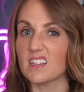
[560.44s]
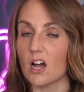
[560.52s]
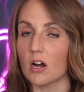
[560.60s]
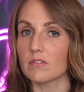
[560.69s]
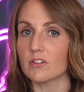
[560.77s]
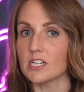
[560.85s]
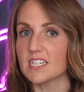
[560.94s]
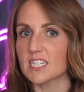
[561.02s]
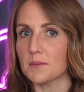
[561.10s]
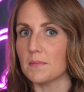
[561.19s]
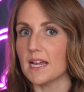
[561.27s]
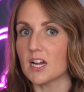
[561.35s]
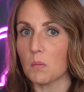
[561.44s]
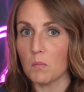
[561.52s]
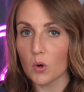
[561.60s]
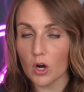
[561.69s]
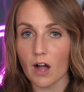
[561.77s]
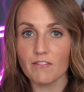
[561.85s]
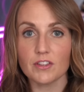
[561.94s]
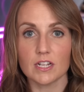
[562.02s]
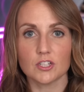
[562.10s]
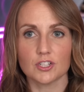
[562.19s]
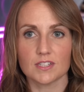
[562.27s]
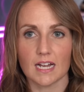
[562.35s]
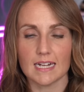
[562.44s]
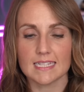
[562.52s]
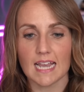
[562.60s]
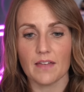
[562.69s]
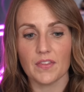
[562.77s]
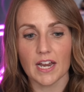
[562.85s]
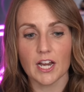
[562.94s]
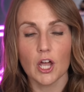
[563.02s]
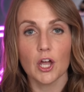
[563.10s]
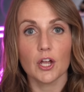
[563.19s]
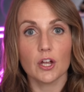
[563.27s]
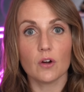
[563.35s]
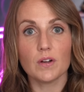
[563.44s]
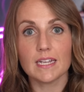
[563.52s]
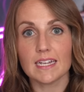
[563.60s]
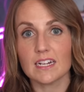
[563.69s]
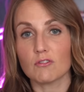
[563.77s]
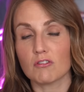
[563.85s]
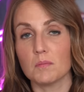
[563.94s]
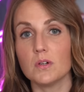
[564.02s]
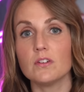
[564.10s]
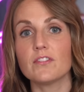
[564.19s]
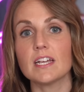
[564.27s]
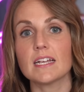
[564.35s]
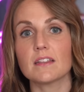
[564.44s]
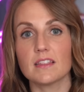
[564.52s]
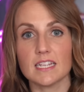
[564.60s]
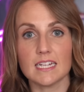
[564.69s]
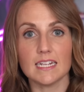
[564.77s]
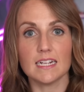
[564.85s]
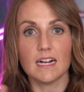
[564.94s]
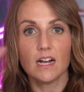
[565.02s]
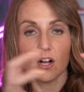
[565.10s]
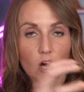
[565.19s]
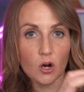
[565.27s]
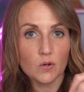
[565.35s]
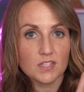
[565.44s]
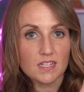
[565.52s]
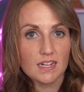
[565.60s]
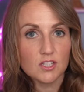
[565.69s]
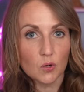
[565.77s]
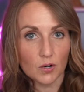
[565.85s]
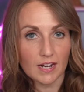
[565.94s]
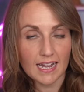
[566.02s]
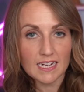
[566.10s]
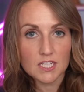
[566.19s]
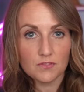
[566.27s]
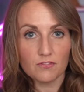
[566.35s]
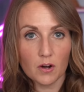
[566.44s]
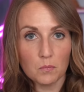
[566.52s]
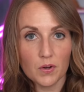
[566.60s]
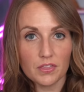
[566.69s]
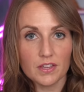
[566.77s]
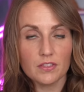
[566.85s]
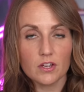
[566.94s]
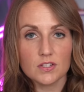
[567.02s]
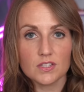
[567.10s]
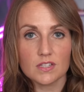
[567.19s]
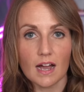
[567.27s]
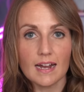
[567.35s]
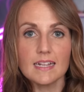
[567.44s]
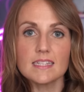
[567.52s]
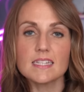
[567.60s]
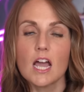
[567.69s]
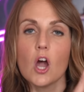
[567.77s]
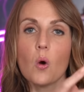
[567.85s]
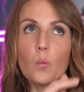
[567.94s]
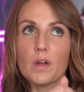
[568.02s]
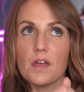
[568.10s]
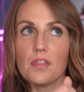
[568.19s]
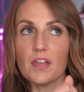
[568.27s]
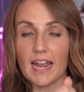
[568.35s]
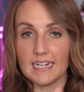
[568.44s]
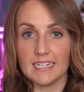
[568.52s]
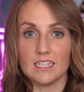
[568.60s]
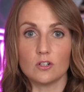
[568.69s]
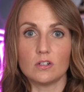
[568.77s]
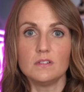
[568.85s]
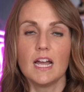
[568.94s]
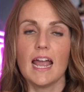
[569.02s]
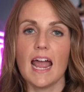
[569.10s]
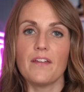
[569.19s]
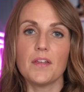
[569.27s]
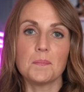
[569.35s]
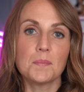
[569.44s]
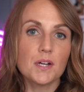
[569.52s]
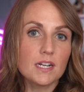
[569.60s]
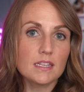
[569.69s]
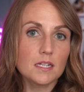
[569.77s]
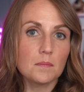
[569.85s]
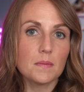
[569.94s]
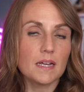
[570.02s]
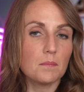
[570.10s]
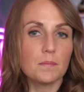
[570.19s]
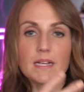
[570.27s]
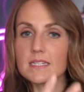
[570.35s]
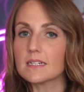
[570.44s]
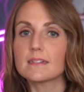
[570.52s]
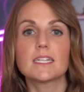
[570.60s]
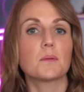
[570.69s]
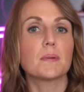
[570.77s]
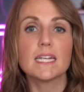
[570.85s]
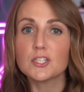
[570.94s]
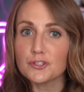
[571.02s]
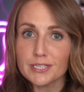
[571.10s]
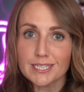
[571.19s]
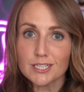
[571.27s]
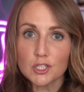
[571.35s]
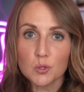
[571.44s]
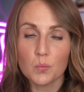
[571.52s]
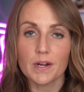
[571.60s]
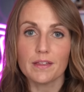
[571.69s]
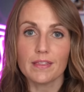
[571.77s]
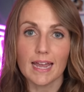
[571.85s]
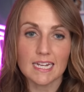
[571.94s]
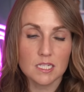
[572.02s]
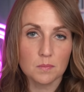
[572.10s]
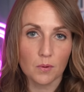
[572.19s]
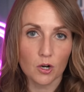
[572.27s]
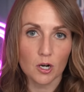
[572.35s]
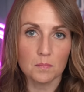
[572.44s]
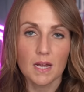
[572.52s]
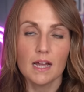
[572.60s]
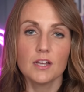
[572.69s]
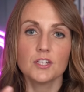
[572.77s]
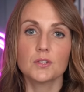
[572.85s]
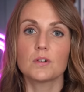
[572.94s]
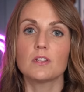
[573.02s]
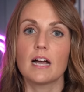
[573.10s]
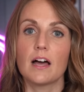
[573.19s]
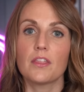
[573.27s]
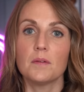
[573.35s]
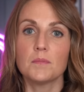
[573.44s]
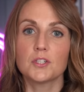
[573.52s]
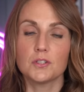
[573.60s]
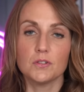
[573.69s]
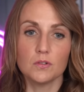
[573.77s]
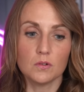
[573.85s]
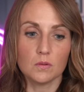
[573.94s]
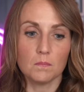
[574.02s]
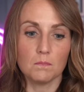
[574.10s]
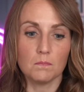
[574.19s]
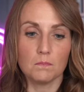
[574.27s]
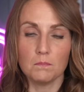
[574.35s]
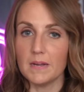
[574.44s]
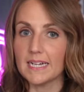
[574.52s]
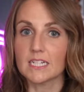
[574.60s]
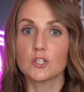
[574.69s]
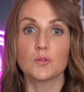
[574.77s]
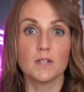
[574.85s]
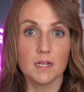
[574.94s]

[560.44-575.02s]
the ovaries to make more ovulation sites and then going in and removing the oocytes or eggs from within those sites with a needle and then putting them basically in a petri dish with a sperm to allow them to make into an